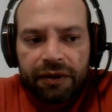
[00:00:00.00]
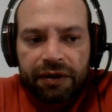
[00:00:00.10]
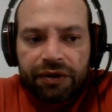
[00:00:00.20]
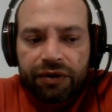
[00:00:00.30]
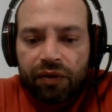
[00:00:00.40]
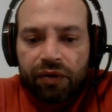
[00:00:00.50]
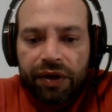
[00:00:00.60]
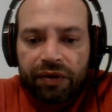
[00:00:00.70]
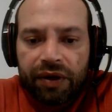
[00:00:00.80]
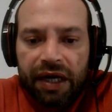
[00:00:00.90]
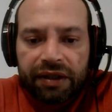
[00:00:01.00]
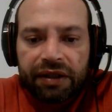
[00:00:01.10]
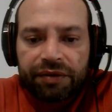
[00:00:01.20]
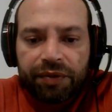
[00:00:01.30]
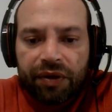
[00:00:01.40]
It's called random
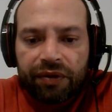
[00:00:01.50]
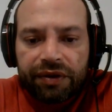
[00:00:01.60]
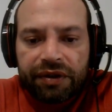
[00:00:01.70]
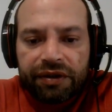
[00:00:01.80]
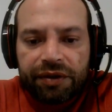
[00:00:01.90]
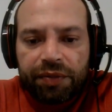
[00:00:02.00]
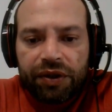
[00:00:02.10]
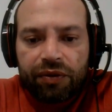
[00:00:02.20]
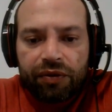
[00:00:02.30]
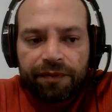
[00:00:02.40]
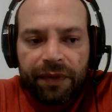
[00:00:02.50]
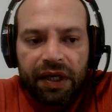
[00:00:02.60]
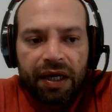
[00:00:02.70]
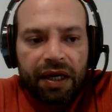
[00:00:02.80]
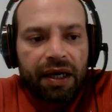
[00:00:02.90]
access because the CPU
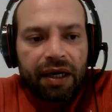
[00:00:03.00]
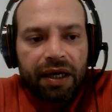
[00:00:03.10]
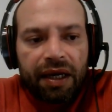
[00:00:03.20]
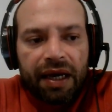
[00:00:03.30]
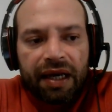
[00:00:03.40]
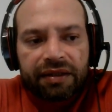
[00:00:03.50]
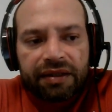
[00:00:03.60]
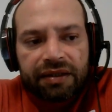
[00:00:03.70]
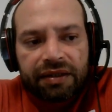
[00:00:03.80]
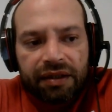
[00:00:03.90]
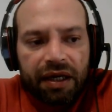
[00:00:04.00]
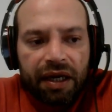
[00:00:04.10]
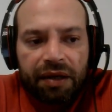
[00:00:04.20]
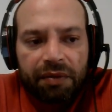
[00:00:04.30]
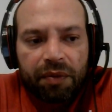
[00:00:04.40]
can access
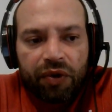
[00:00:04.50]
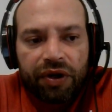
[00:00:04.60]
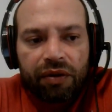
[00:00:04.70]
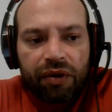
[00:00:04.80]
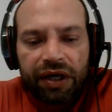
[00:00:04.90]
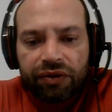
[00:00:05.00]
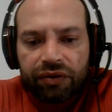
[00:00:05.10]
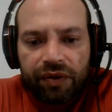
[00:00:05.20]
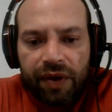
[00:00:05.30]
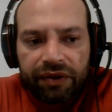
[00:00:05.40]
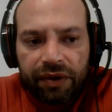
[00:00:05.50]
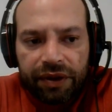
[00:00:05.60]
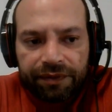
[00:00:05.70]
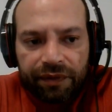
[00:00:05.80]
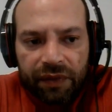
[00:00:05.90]
any memory location directly
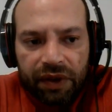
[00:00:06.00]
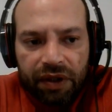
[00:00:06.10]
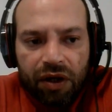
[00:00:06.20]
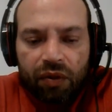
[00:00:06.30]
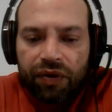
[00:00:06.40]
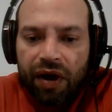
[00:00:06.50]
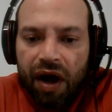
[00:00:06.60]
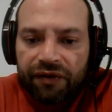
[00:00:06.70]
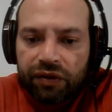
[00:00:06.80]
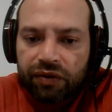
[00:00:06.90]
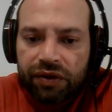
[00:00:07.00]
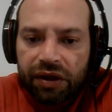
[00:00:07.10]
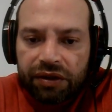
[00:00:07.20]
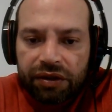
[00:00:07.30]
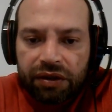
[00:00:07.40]
without having to
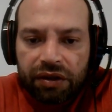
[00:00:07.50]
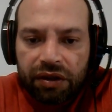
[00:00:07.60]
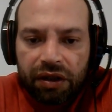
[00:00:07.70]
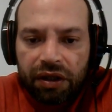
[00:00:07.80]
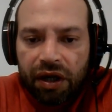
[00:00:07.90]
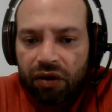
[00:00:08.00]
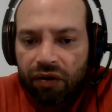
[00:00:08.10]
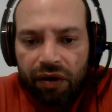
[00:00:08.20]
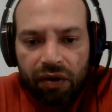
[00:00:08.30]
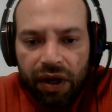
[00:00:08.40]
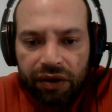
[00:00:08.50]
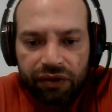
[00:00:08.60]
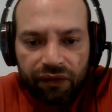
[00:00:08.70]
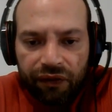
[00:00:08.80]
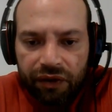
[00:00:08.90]
search in another
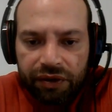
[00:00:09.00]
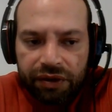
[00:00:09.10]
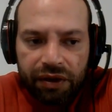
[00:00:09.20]
location first.